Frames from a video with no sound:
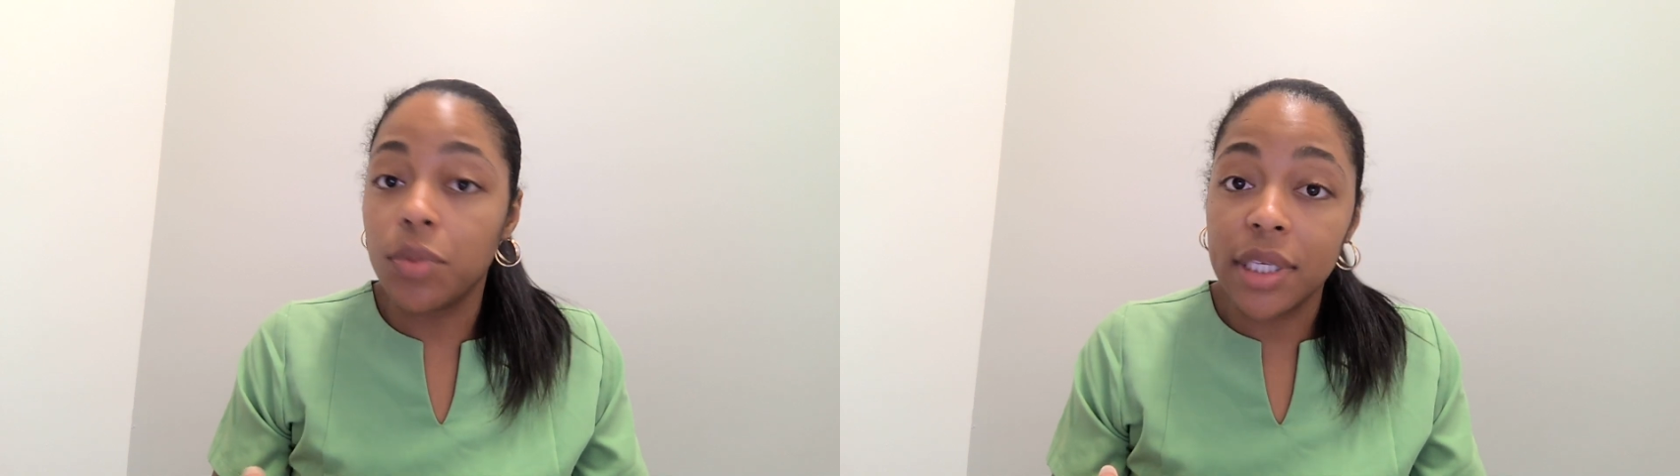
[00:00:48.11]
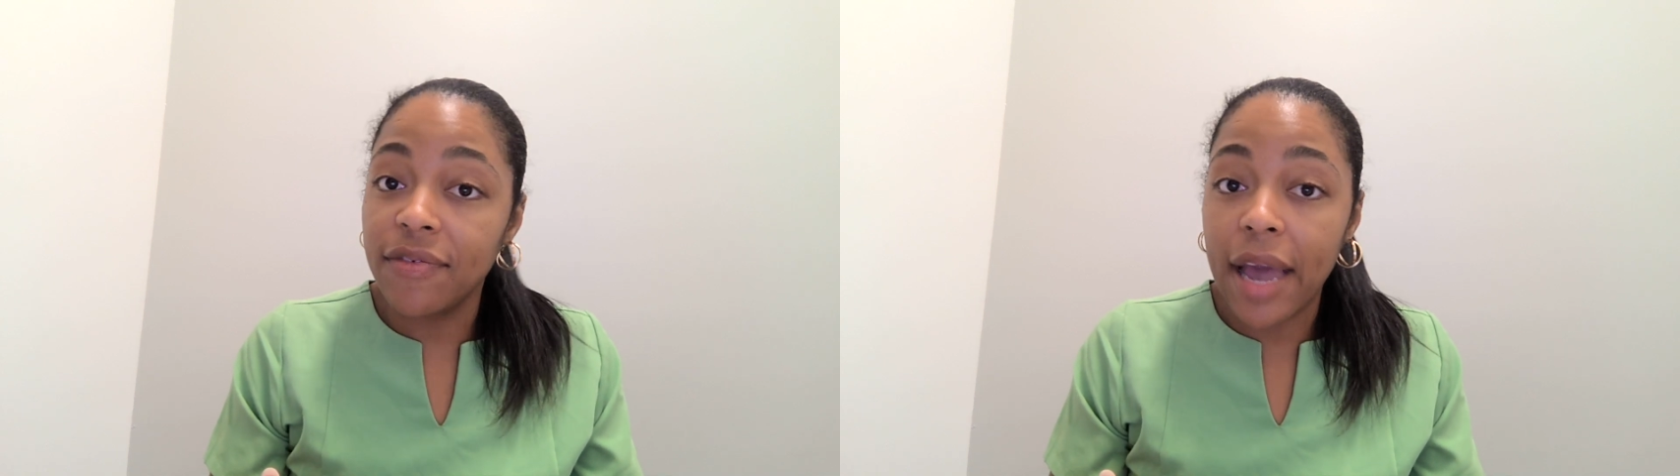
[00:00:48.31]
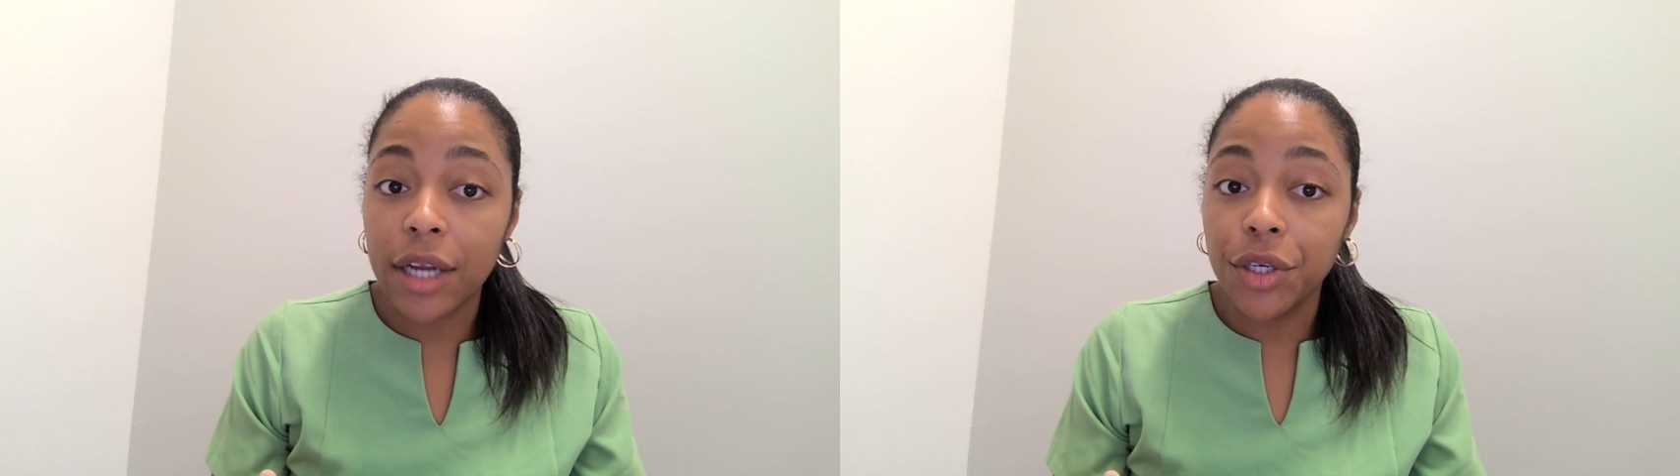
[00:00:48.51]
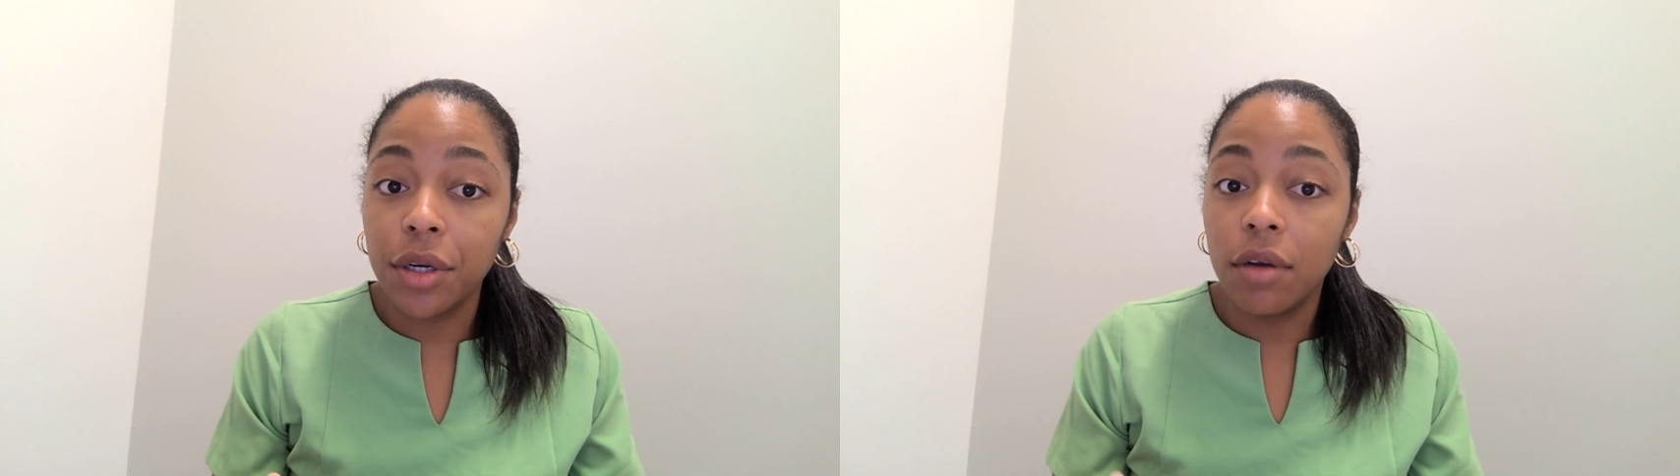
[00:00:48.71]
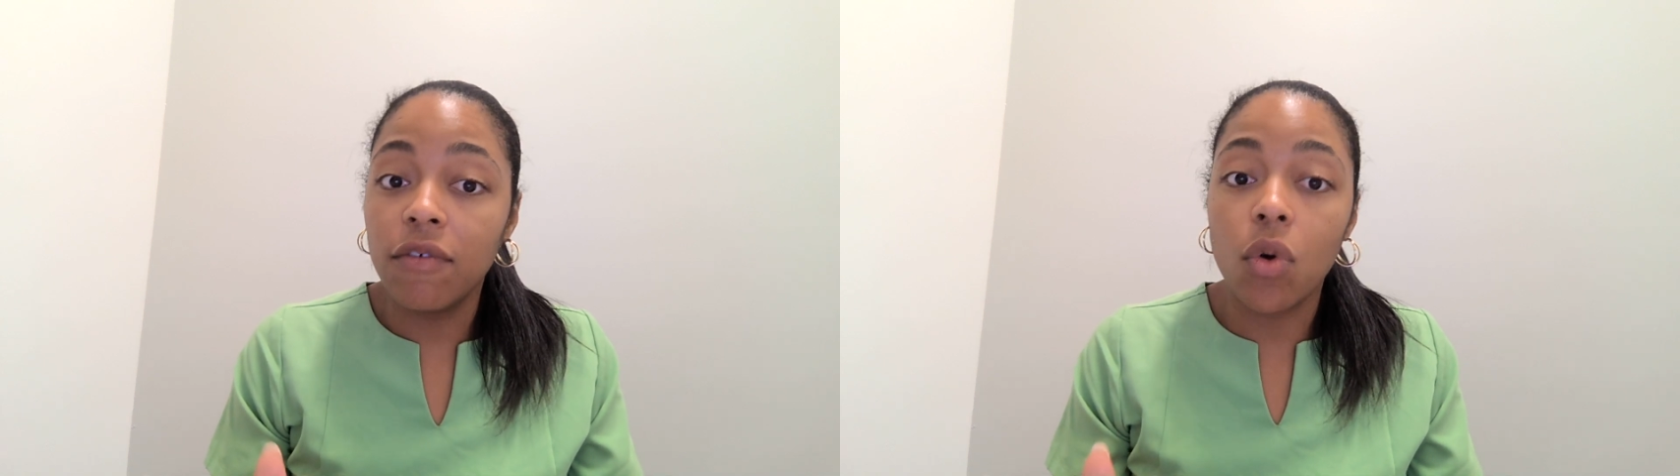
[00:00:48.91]
risk factor
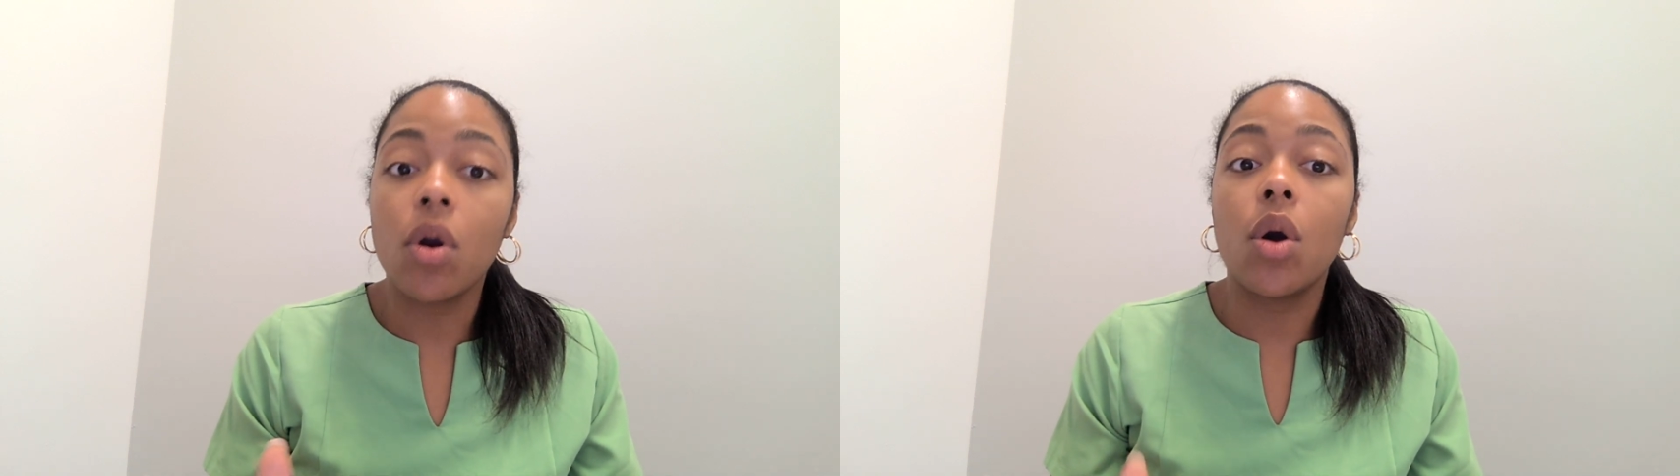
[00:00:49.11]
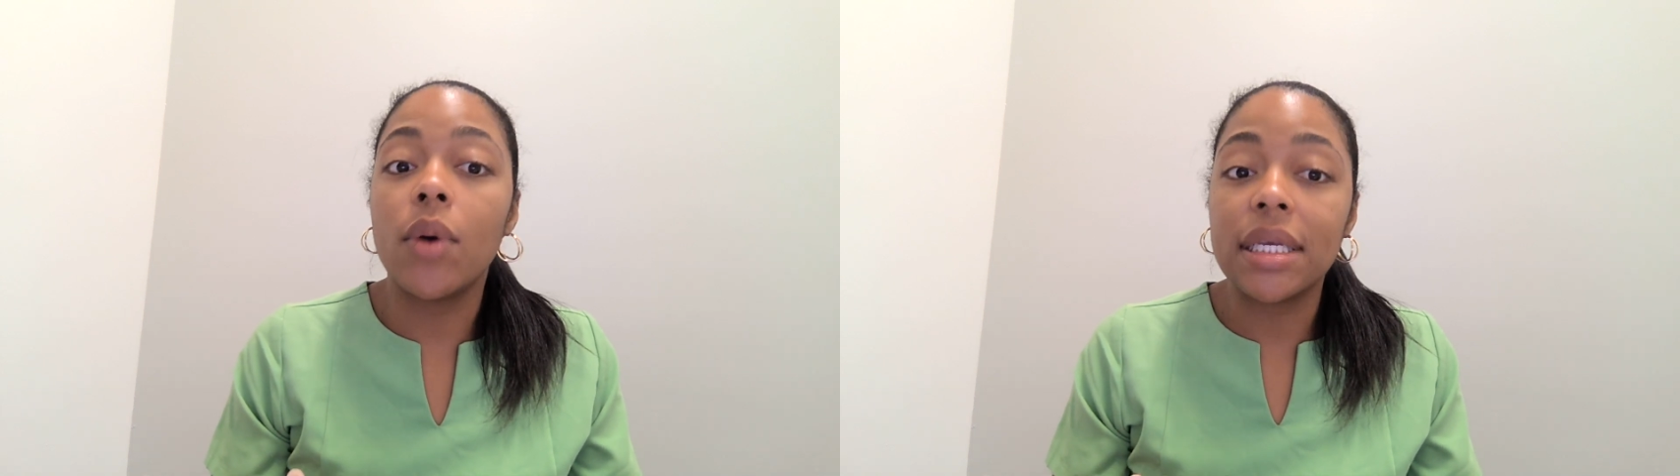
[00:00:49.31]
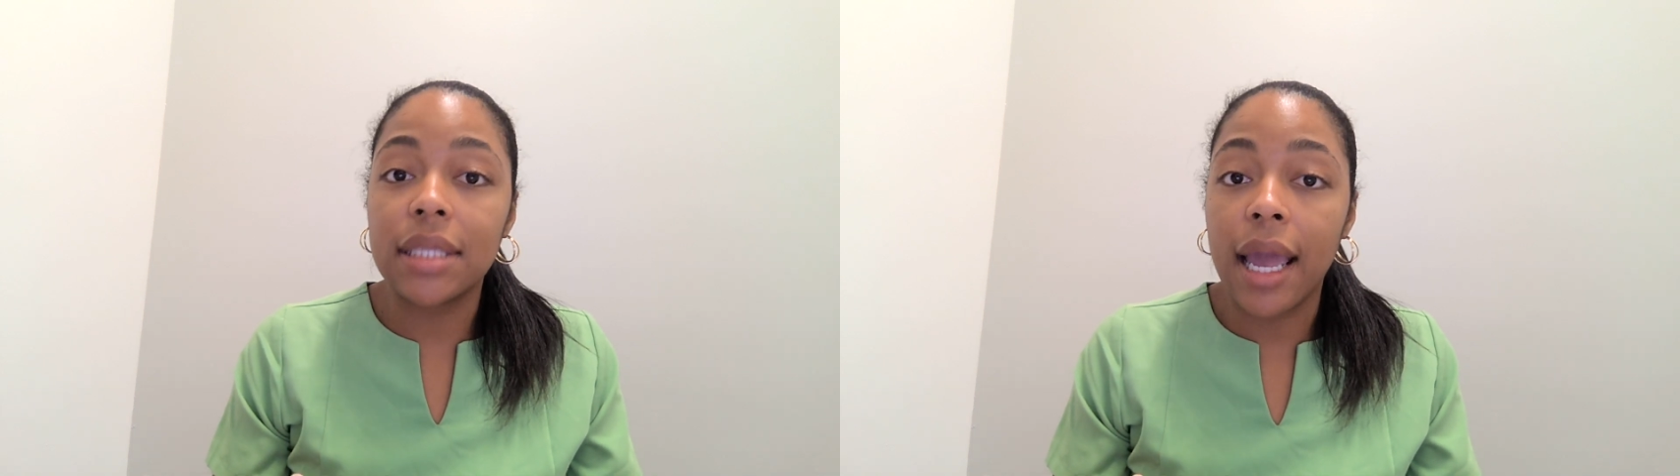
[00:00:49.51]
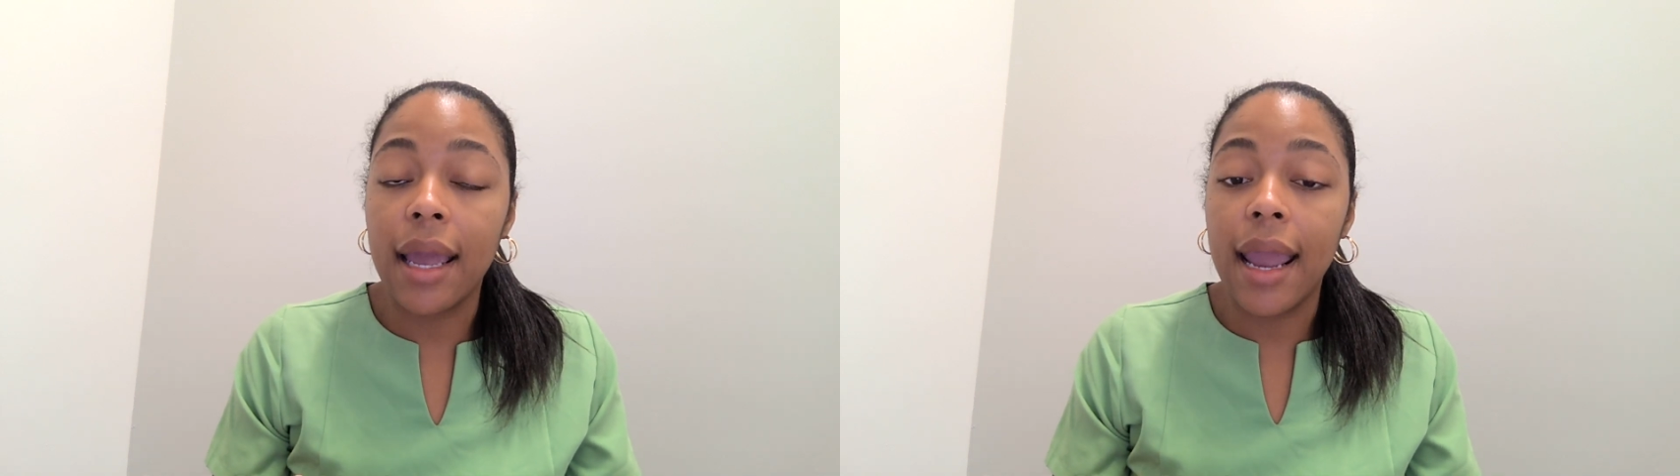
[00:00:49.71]
for OSA,